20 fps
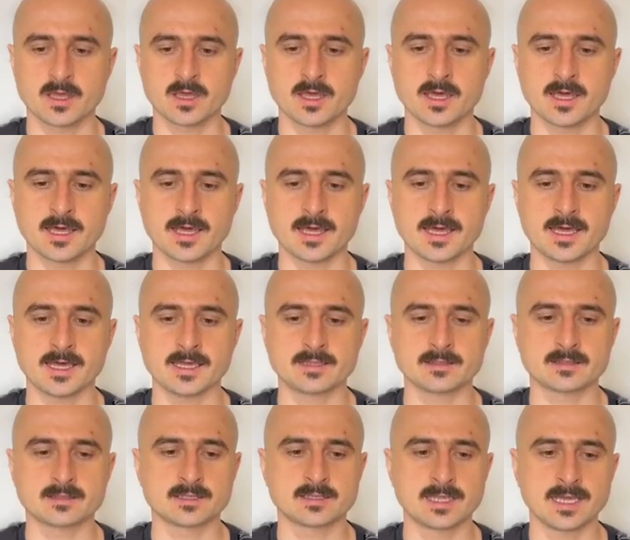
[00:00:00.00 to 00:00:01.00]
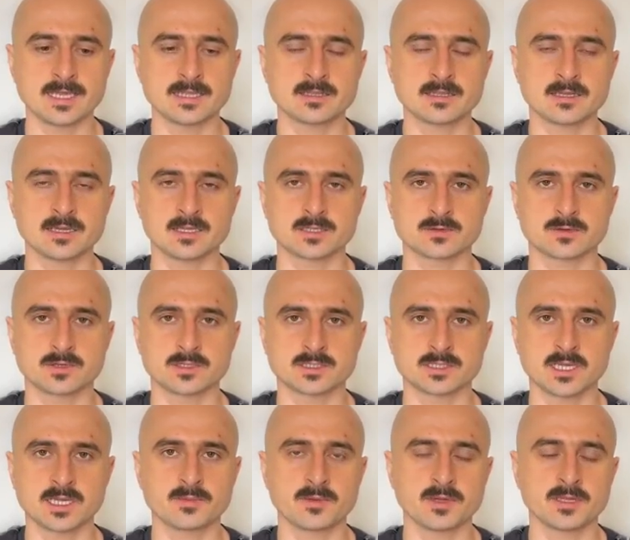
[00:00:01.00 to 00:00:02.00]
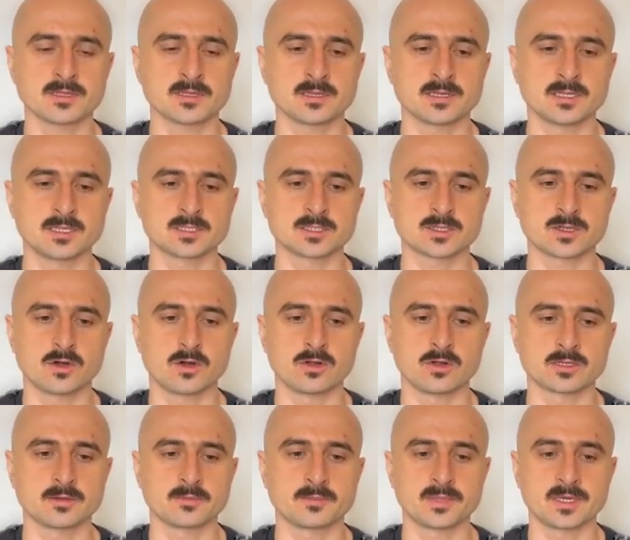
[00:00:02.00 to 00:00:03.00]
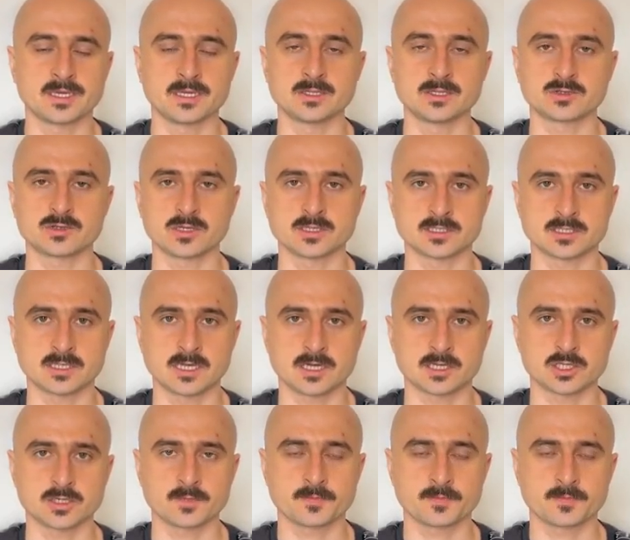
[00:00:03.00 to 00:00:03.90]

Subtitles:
And that SQL statement is called begin transaction.